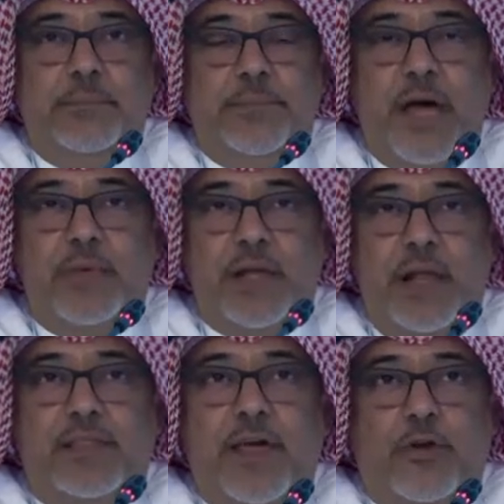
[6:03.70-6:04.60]
primary
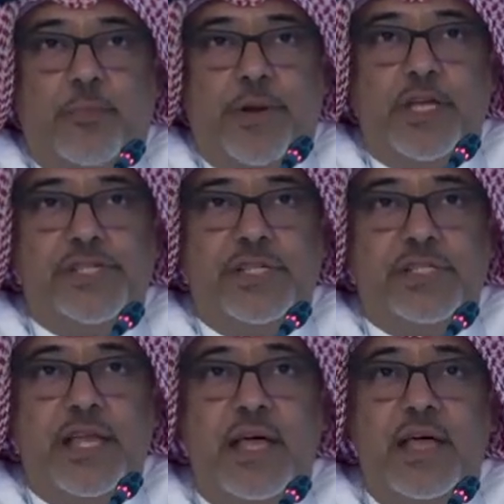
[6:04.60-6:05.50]
healthcare
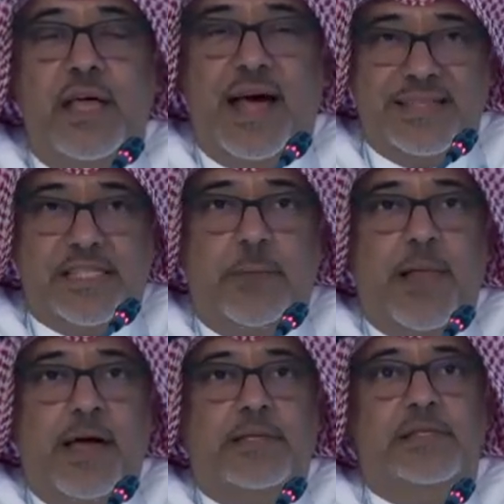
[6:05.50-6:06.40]
operations and
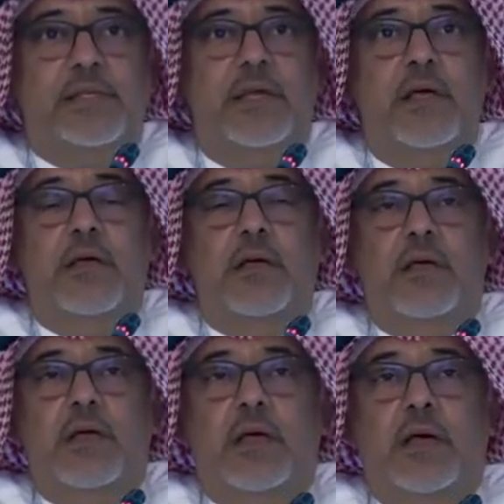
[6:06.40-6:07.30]
supplies.
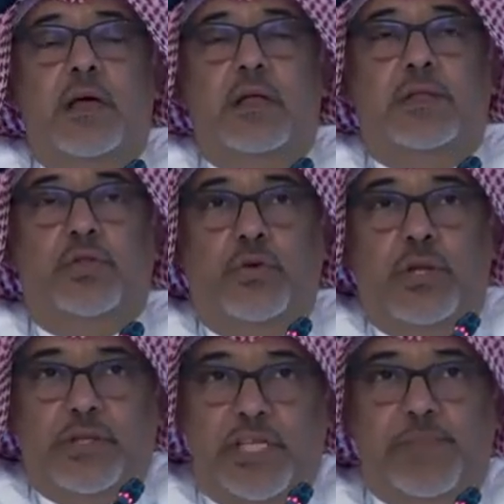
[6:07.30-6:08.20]

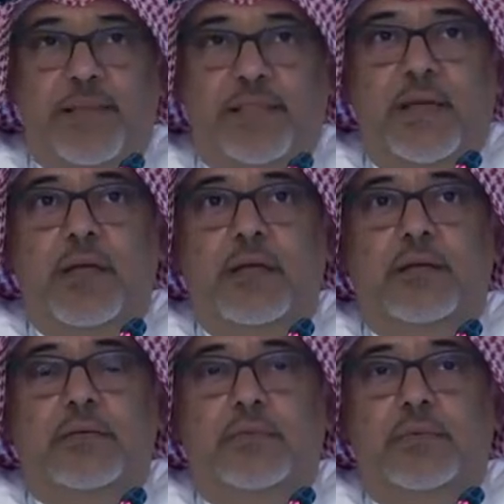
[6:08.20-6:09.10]
During this pandemic,
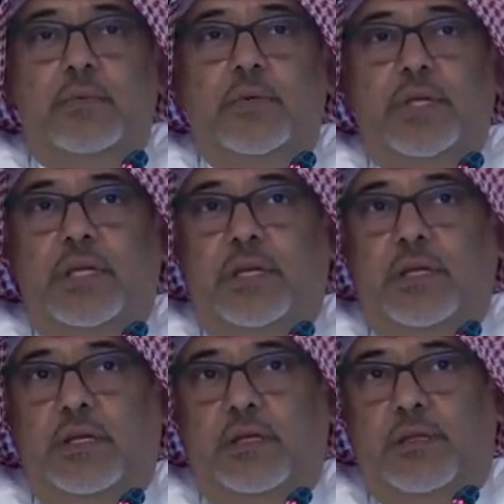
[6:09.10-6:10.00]

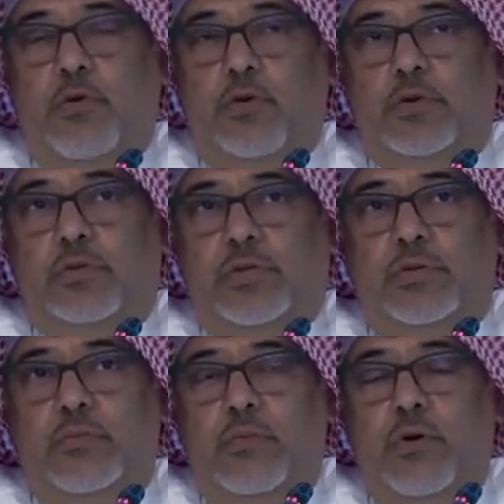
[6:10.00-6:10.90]
we thought
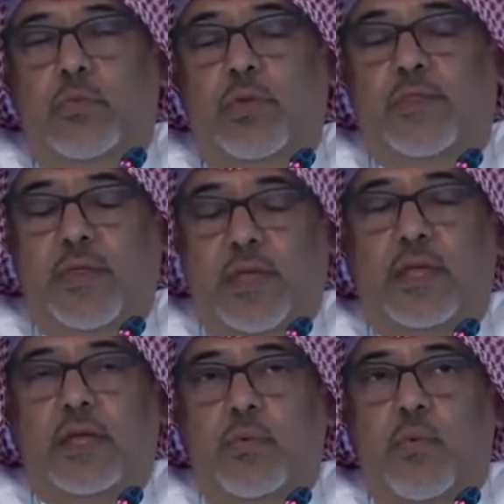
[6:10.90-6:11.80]
or we
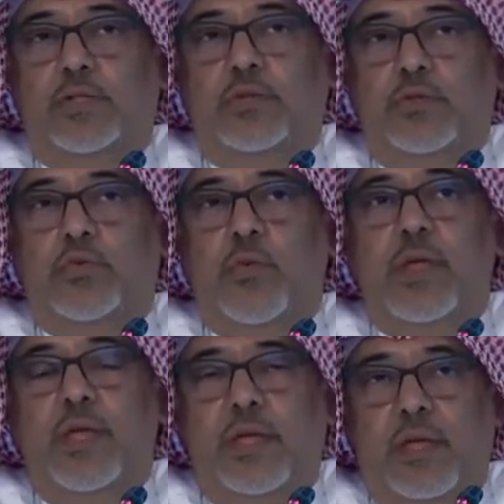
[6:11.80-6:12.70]
think, why don't
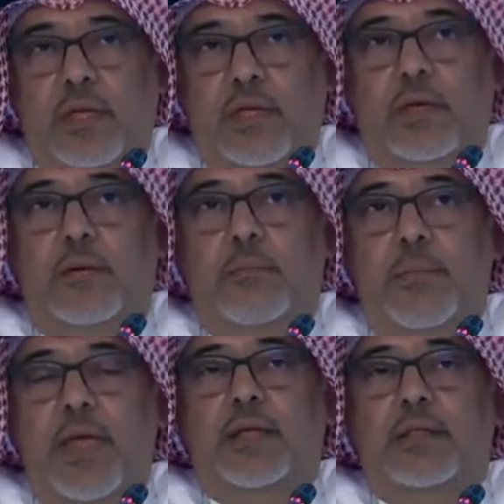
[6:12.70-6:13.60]
we
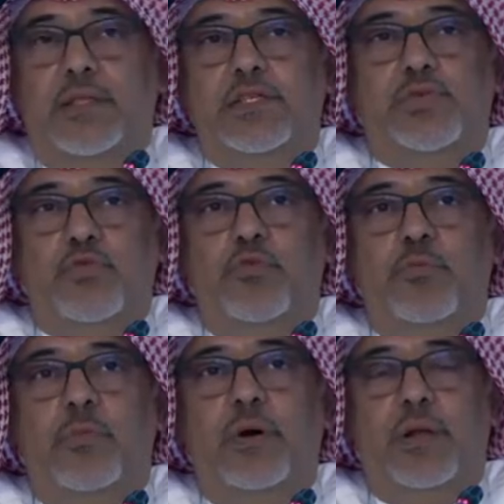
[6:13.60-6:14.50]
make this
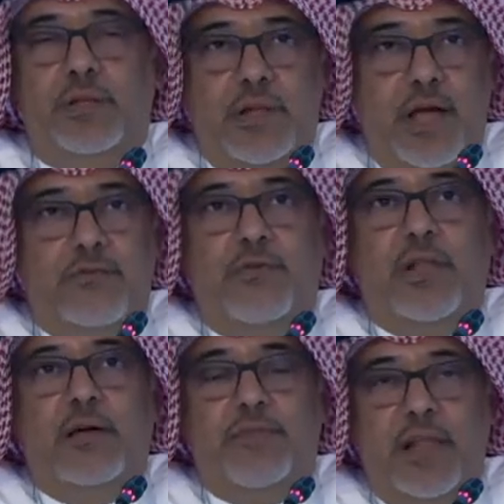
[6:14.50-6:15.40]
room readily
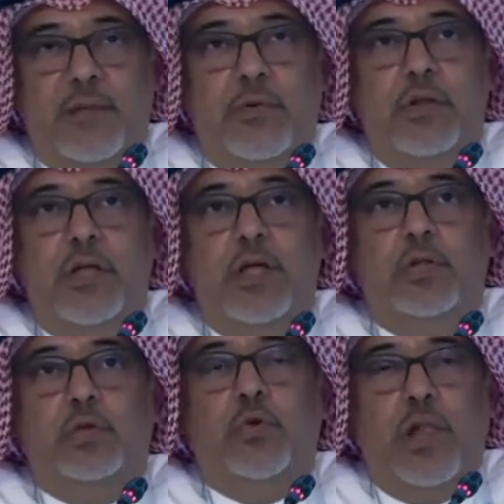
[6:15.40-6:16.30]
available
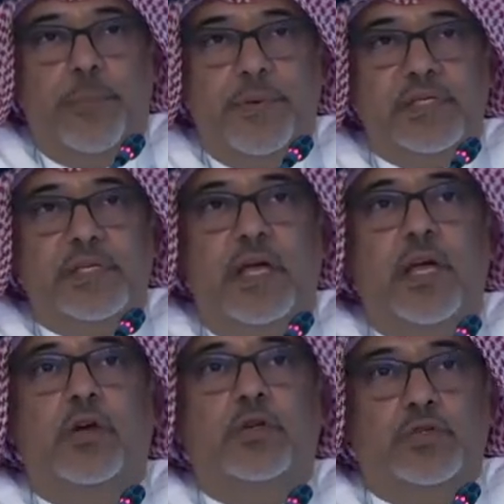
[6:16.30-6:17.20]
to help us
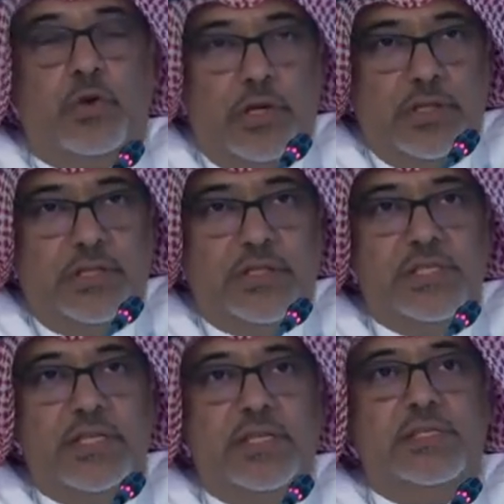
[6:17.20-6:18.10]
in controlling the
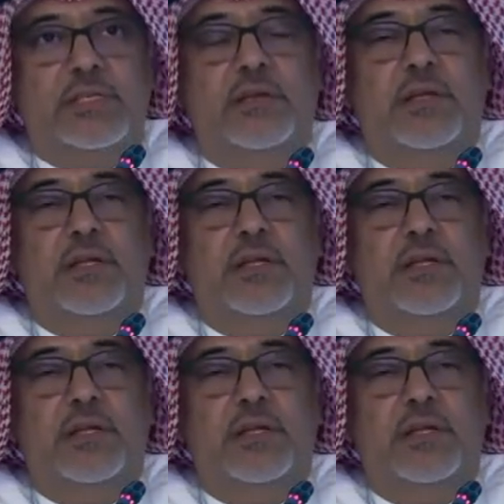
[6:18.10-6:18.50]
disease,